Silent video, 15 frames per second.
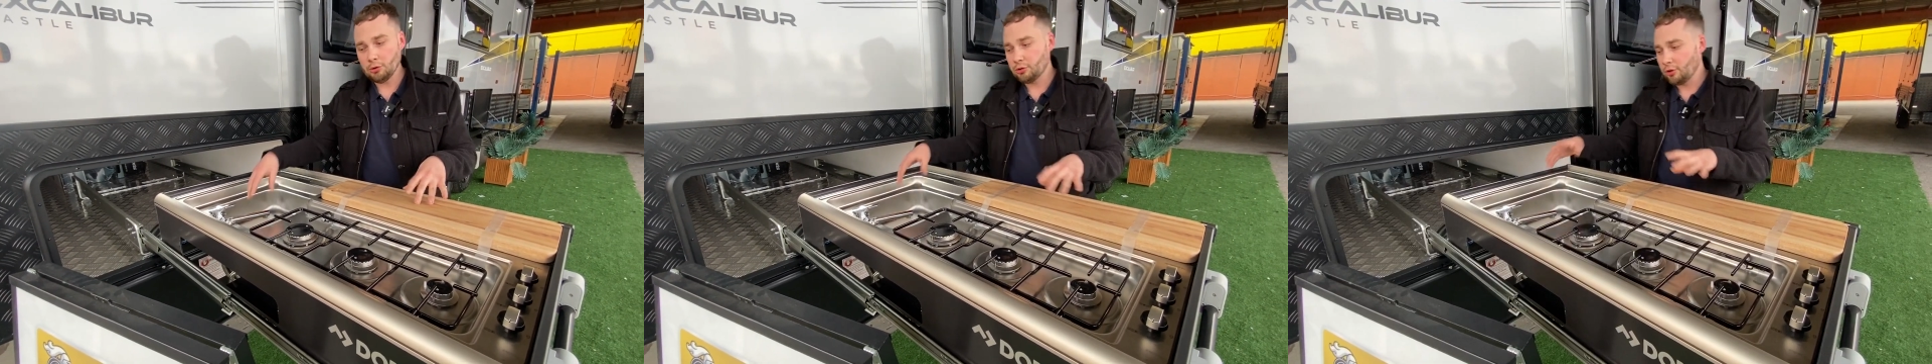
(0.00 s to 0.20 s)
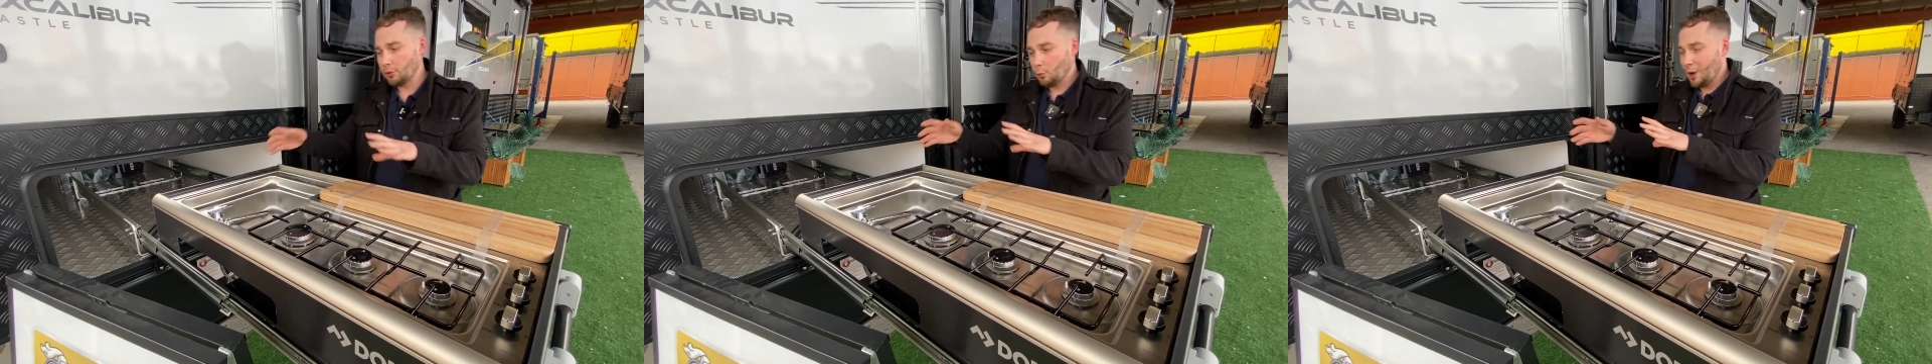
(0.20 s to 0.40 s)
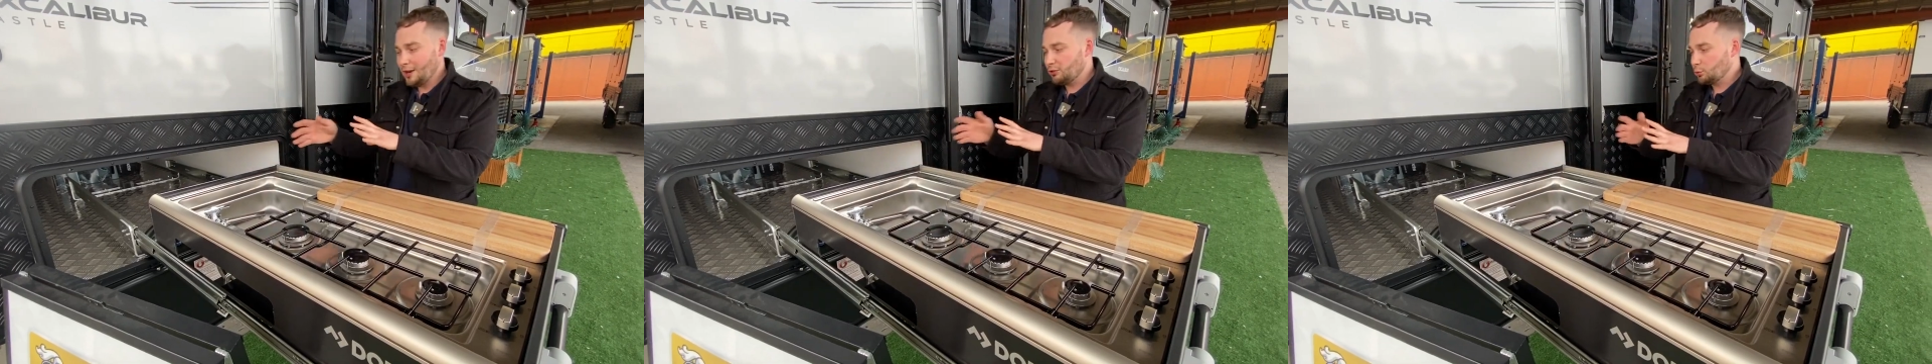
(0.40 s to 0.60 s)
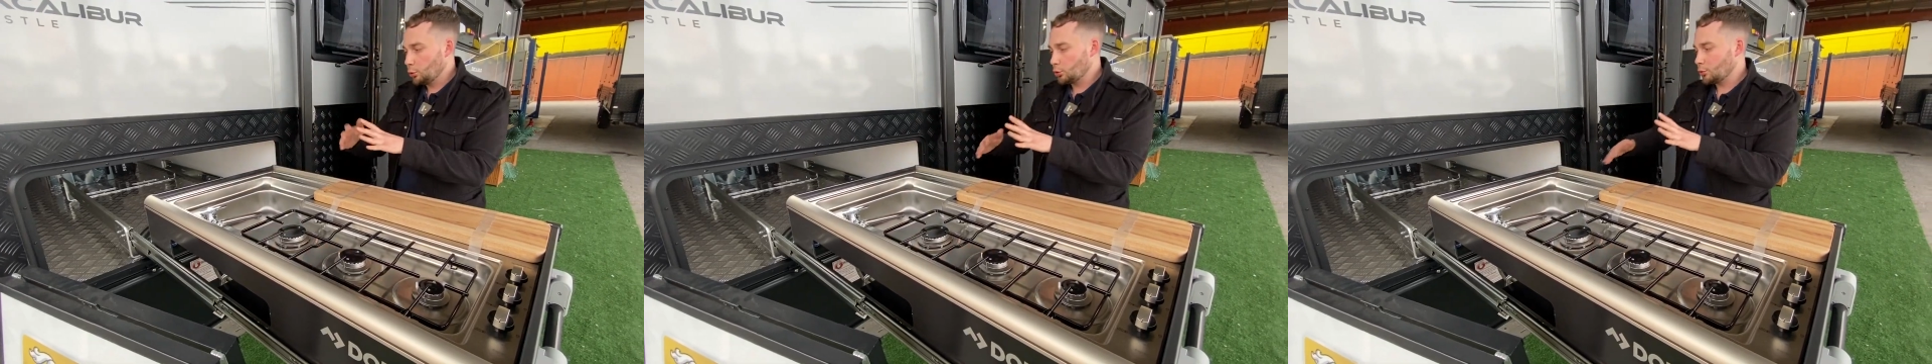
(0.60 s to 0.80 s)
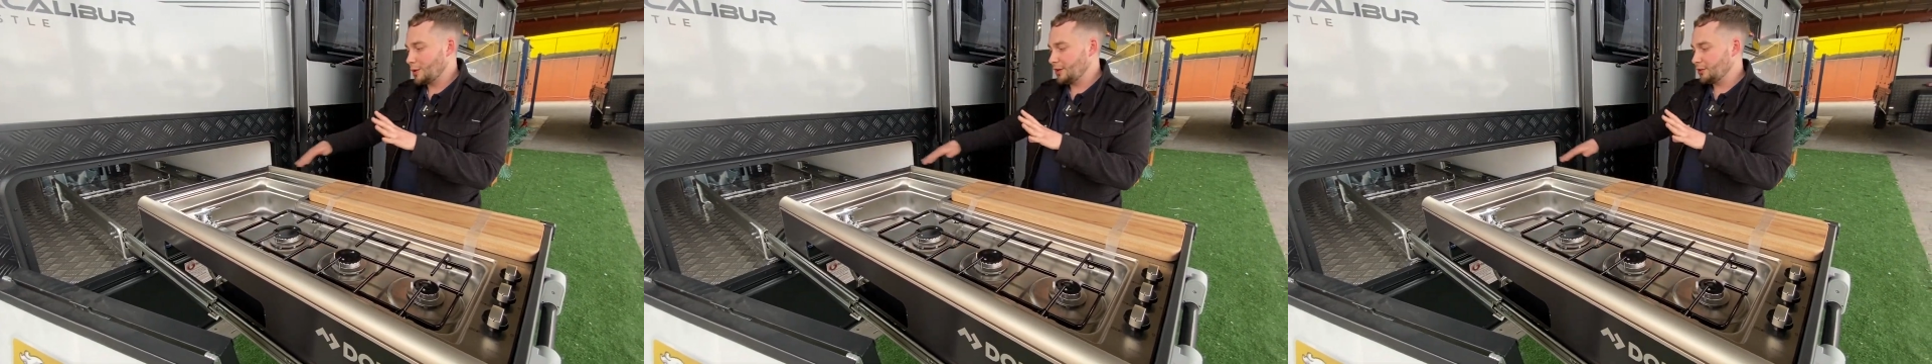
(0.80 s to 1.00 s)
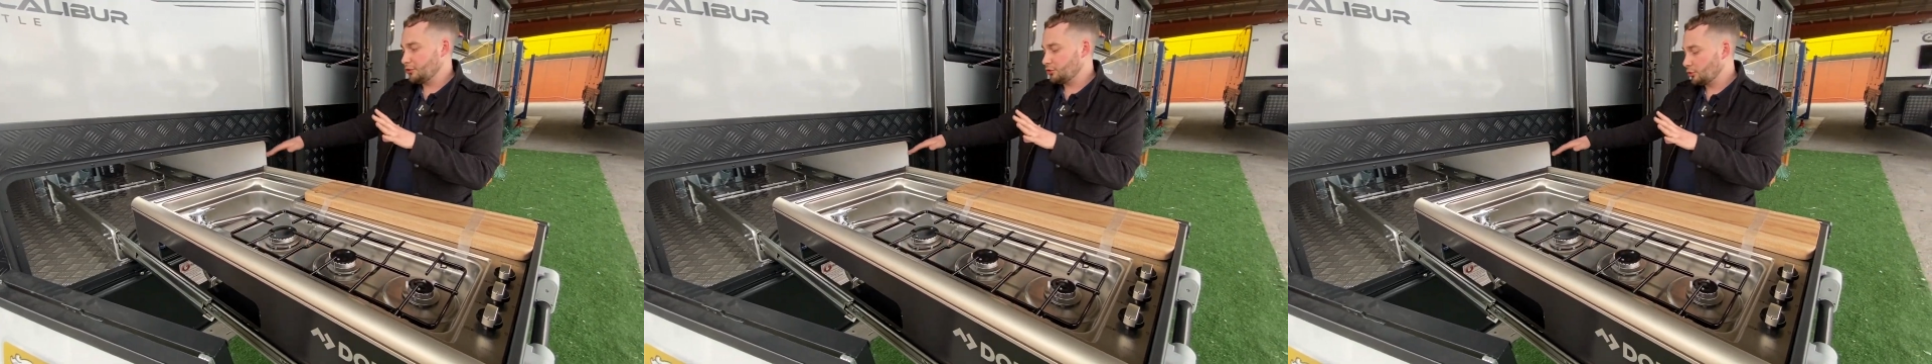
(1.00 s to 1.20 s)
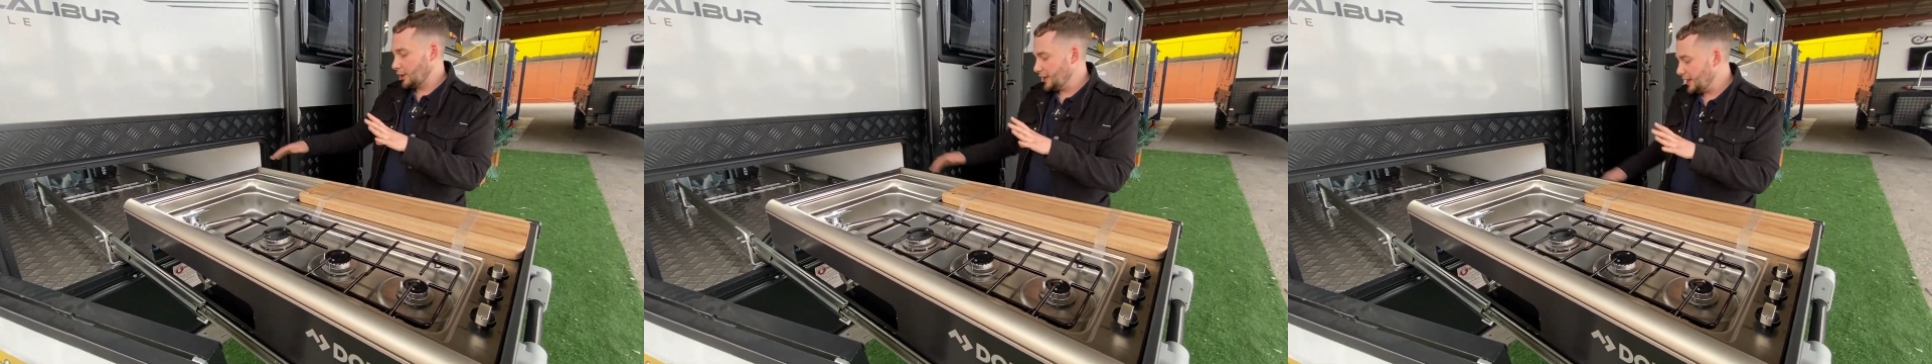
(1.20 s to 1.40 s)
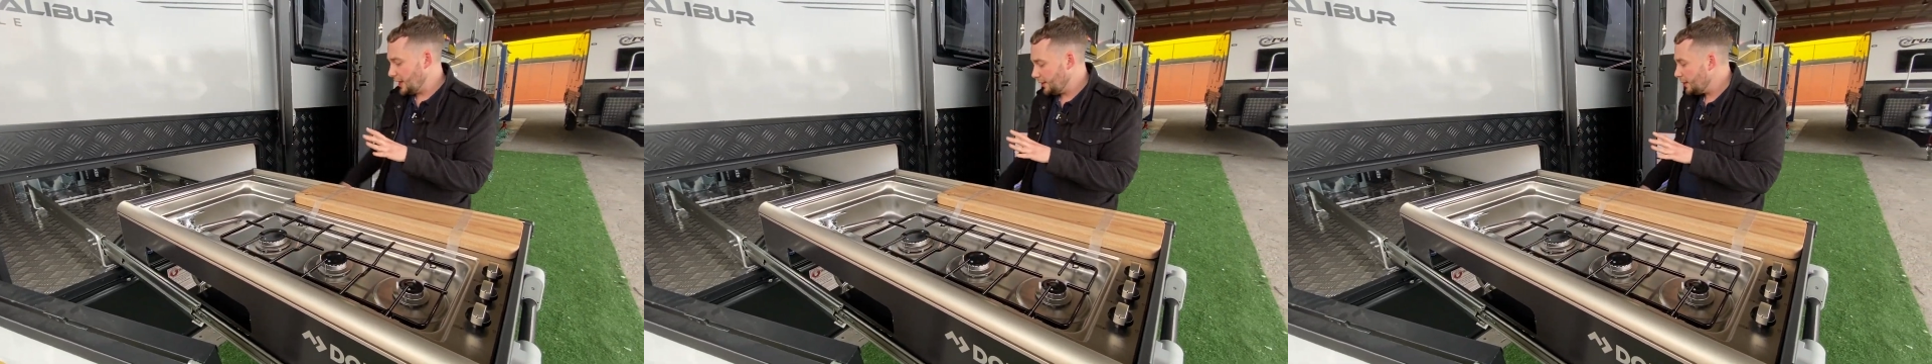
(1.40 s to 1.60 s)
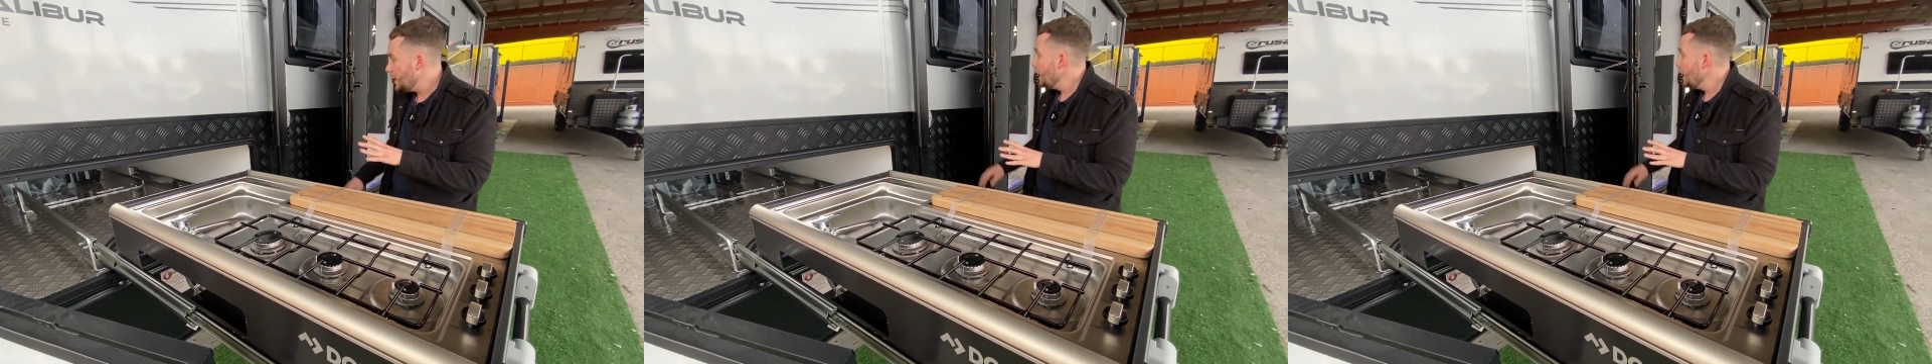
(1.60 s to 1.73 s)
so the wastewater runs straight out.